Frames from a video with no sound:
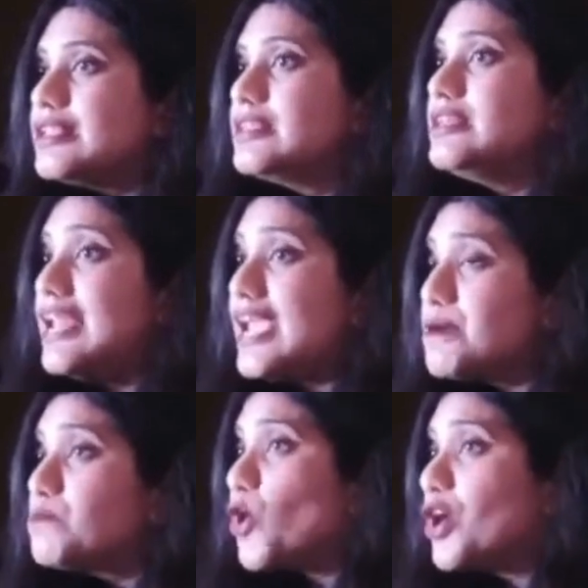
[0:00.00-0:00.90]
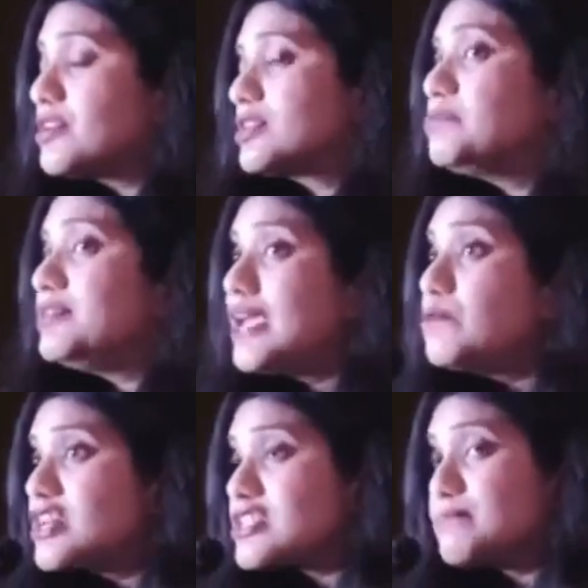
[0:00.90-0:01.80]
The name
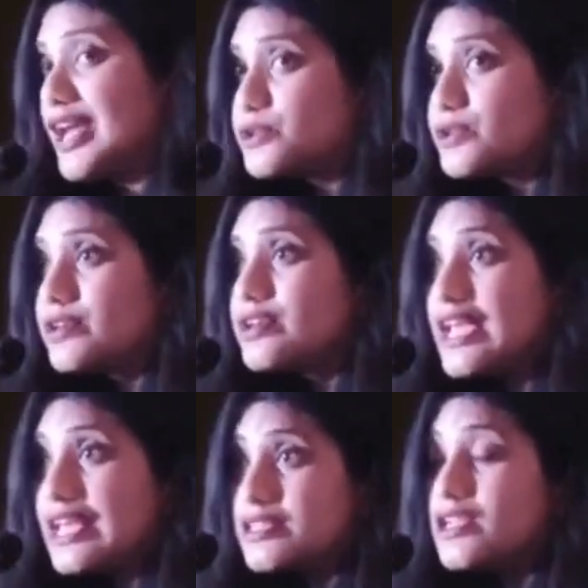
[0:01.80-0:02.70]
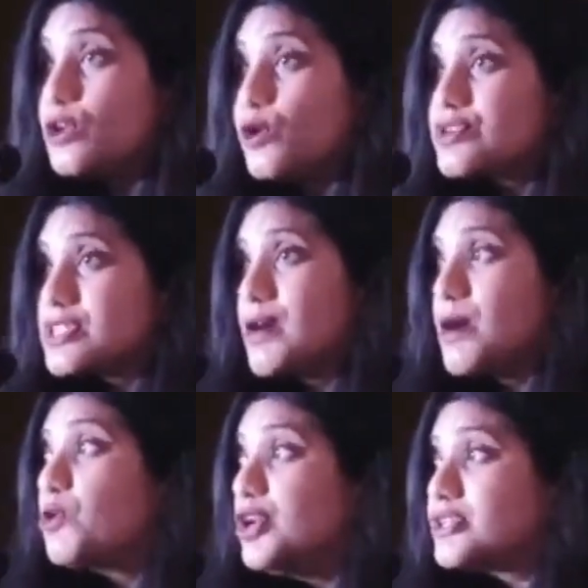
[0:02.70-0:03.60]
was mentioned in the Lok Sabha
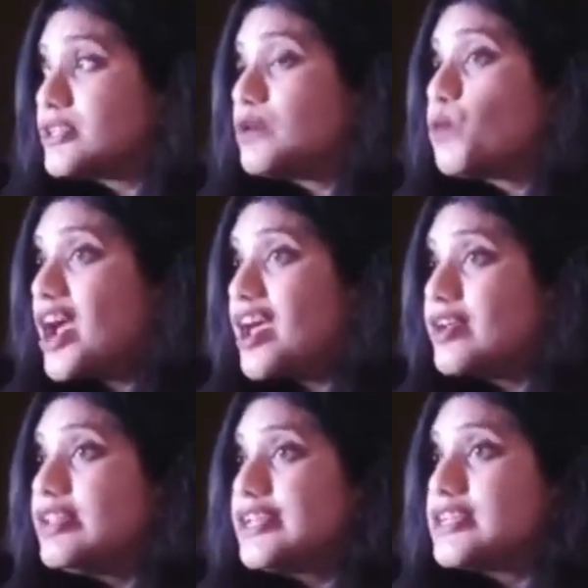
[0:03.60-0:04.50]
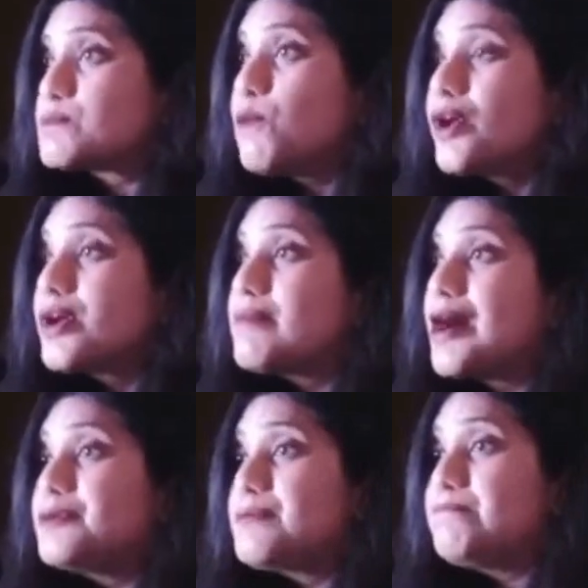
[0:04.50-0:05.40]
bulletin, wherein they spoke
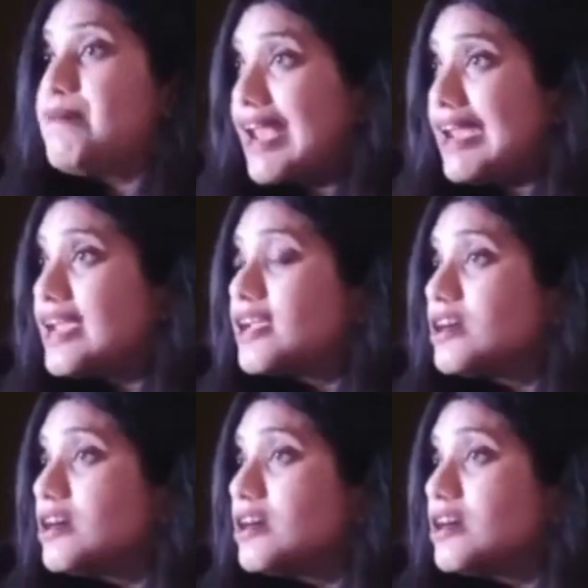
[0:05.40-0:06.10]
about banning